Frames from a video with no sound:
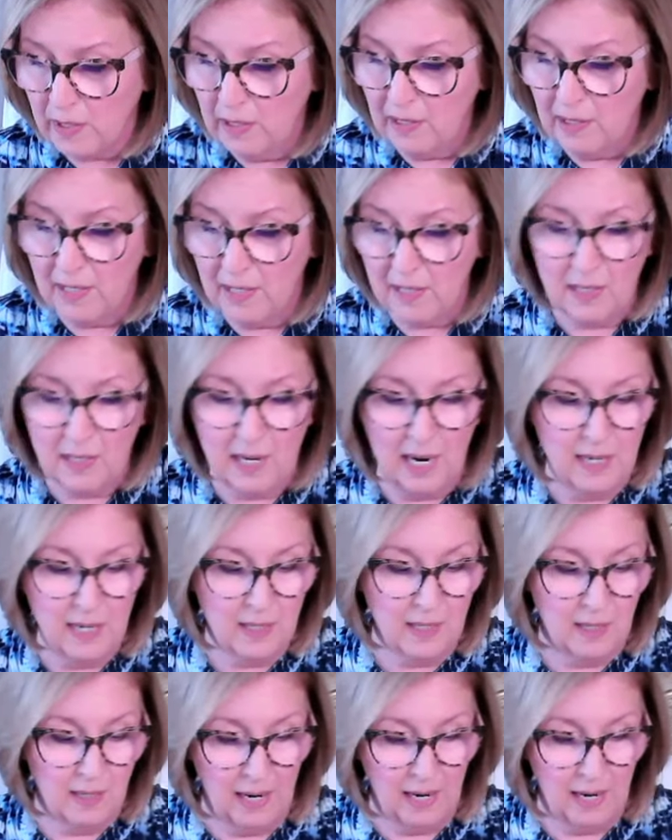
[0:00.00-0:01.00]
and in this case,
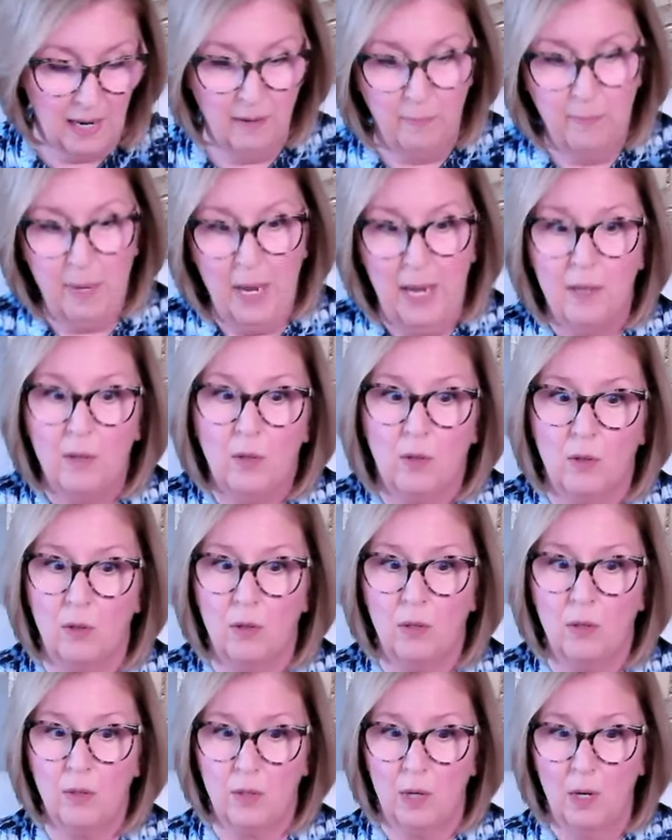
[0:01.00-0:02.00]
the Knight of
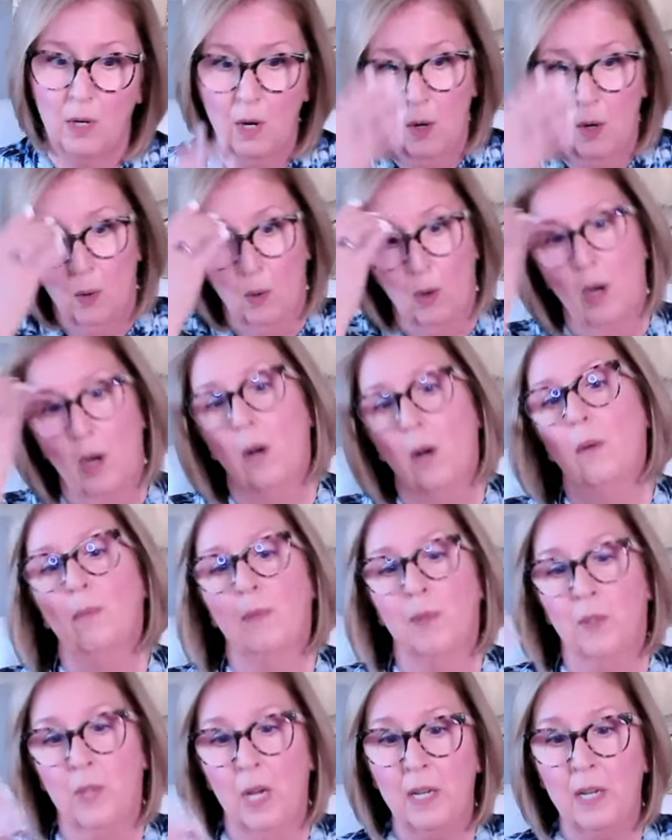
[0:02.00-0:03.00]
Pentacles
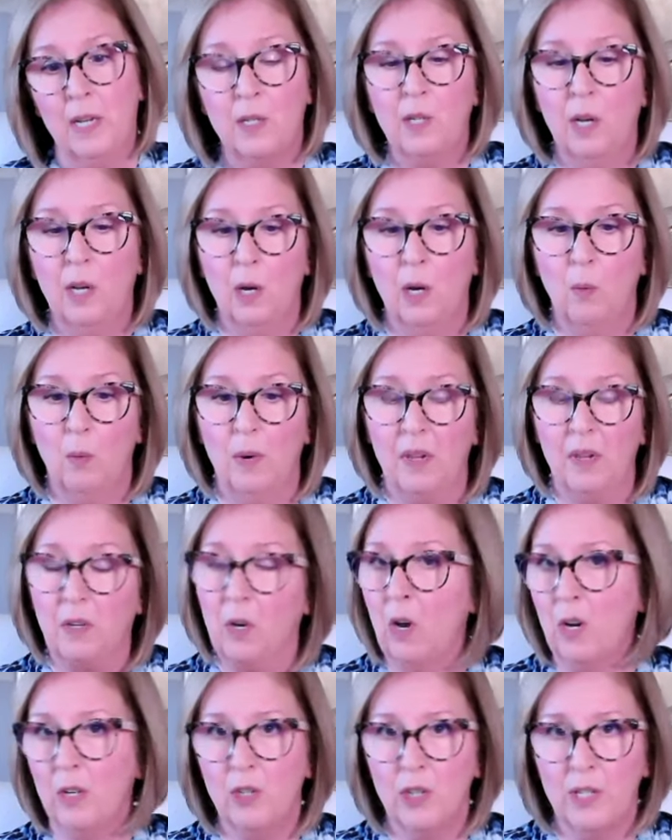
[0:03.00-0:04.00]
um, does so with
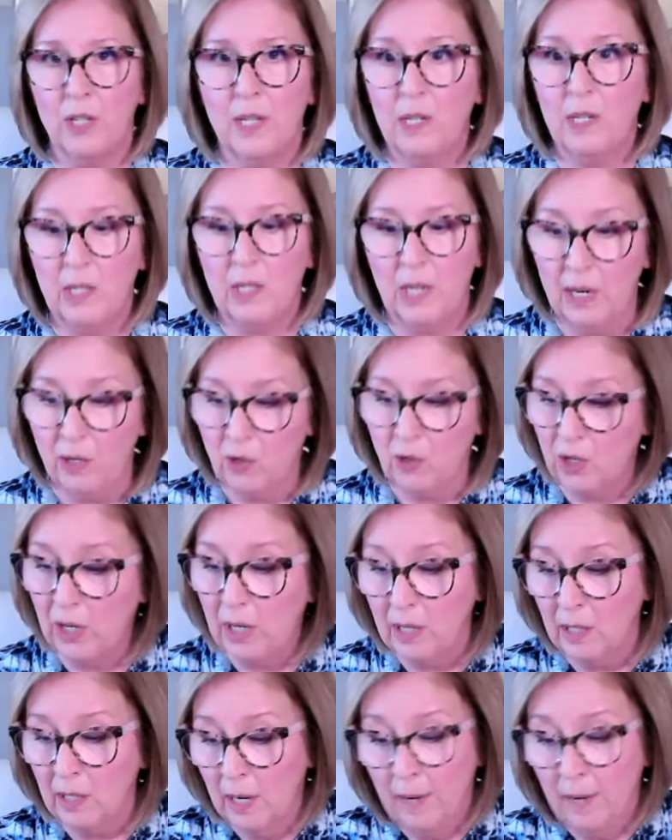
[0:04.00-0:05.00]
conscious
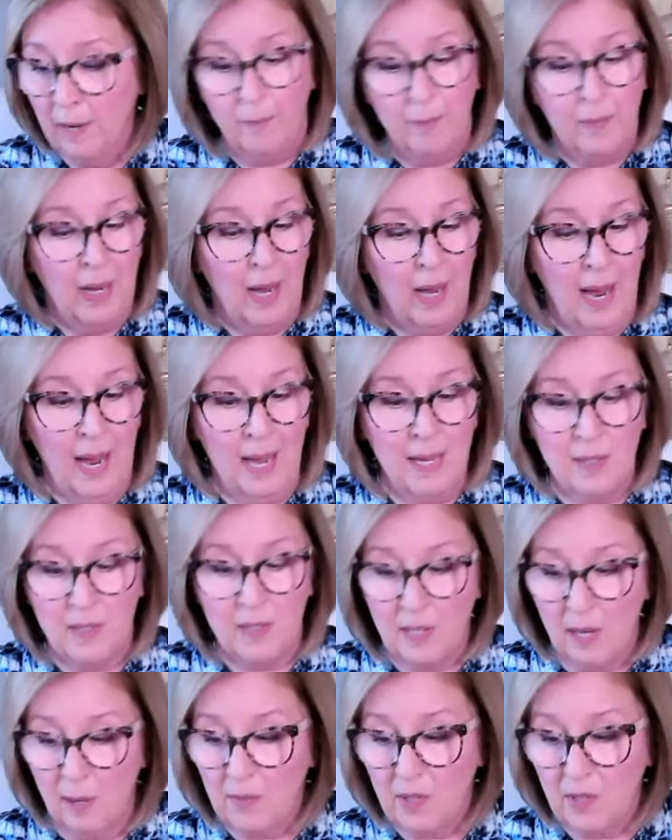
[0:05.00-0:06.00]
intention and
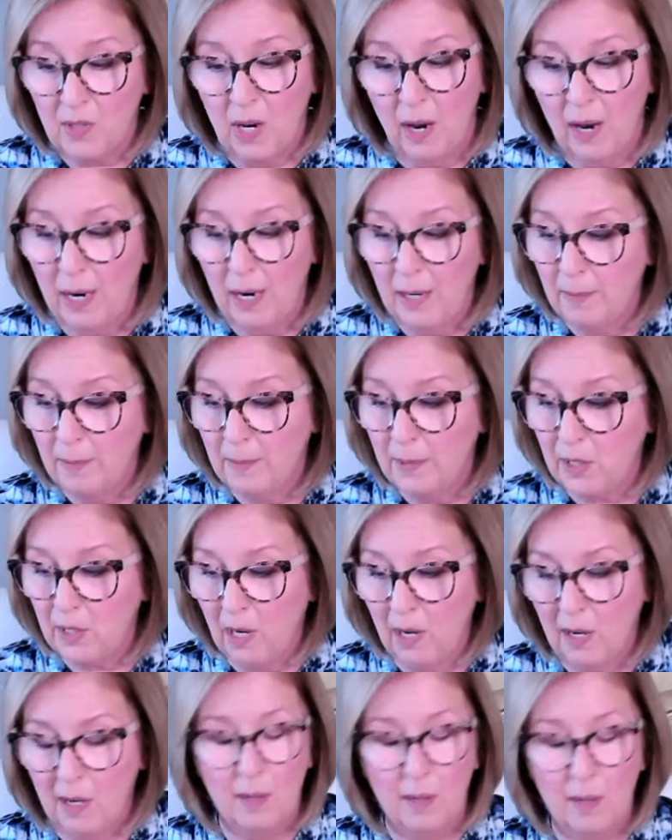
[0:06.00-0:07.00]
sometimes
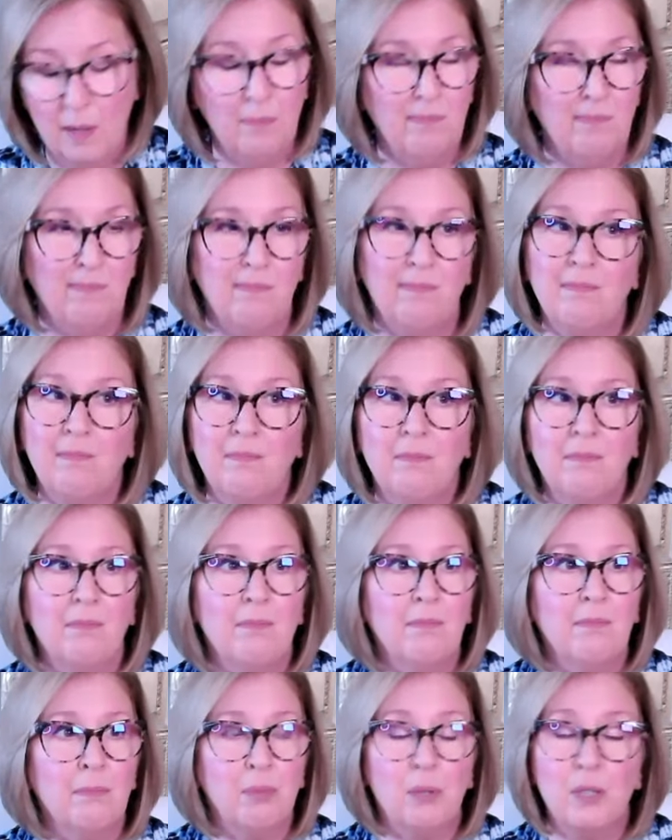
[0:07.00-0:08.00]
um,
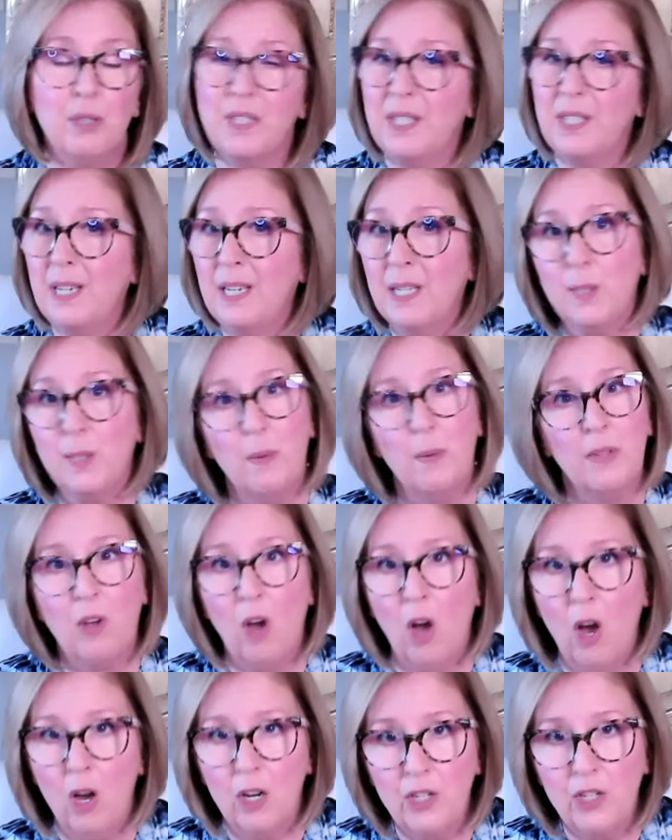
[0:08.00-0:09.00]
proceeds with
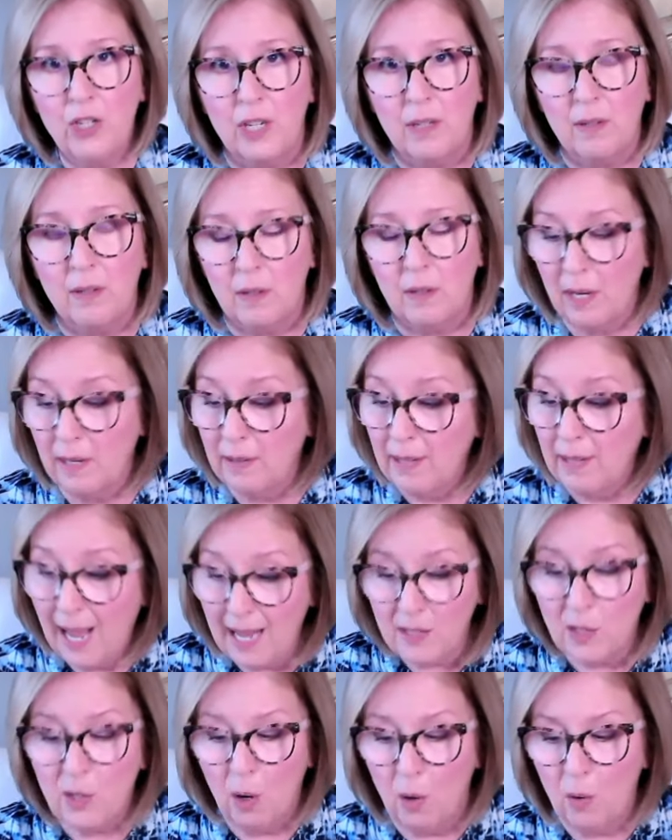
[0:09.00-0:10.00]
caution, and
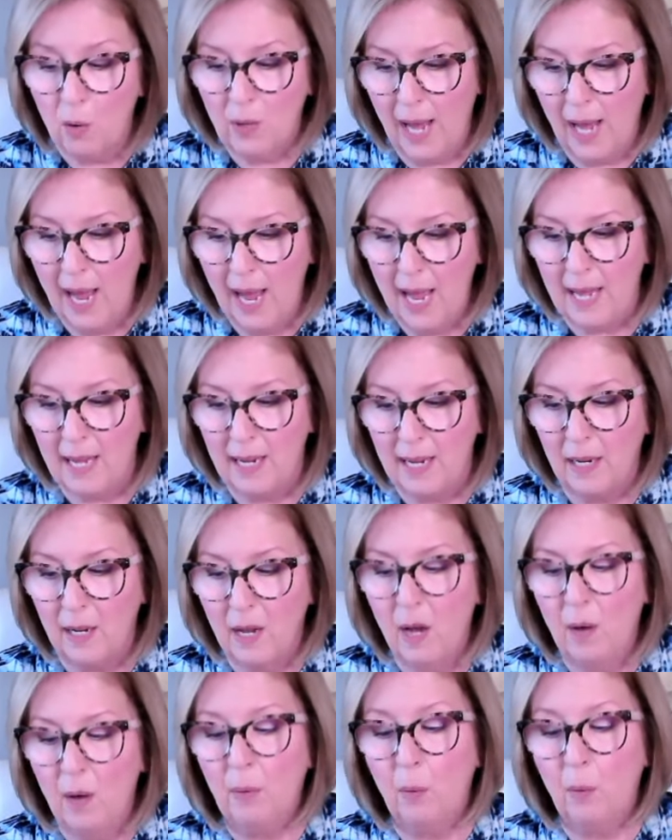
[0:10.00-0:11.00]
that's okay.
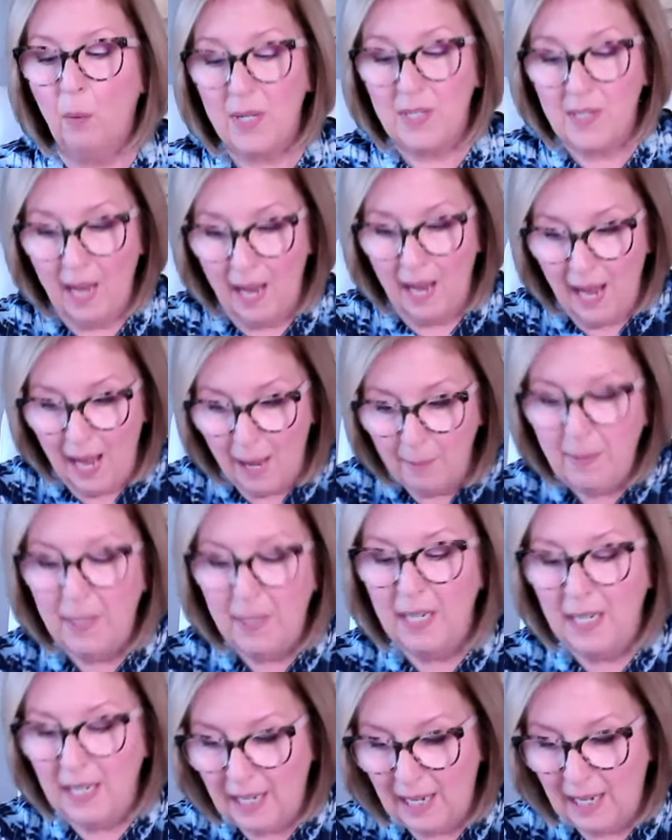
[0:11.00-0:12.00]
But what's
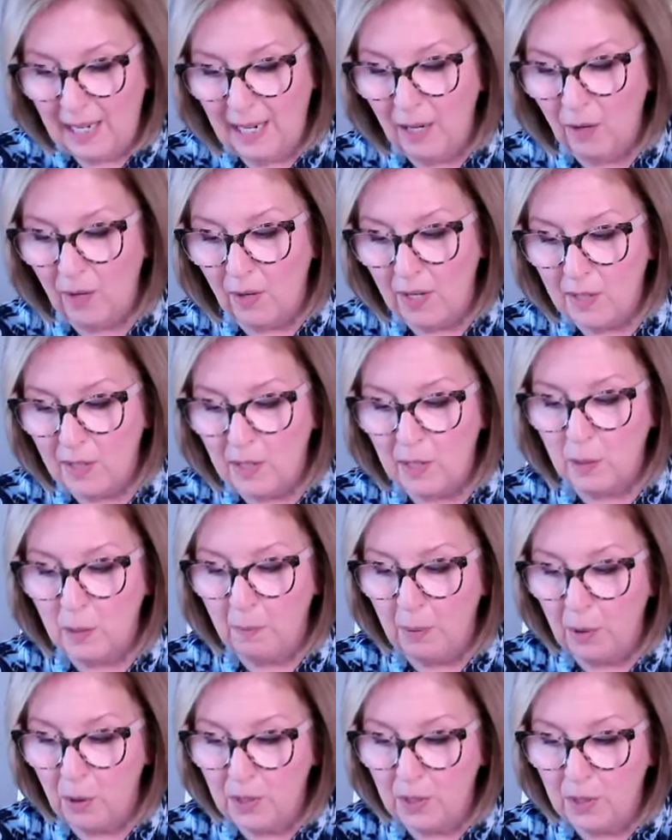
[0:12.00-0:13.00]
happening here is this
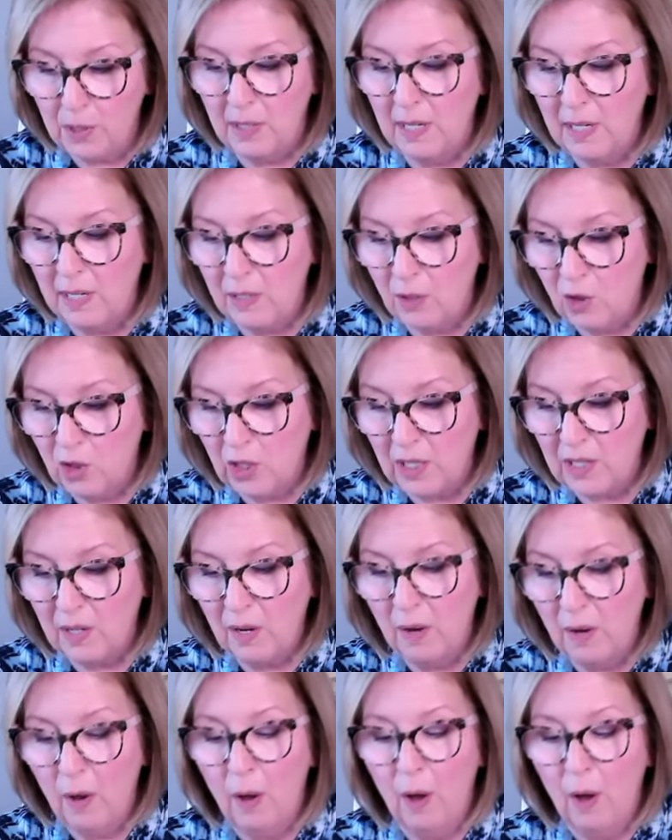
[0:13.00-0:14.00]
person is just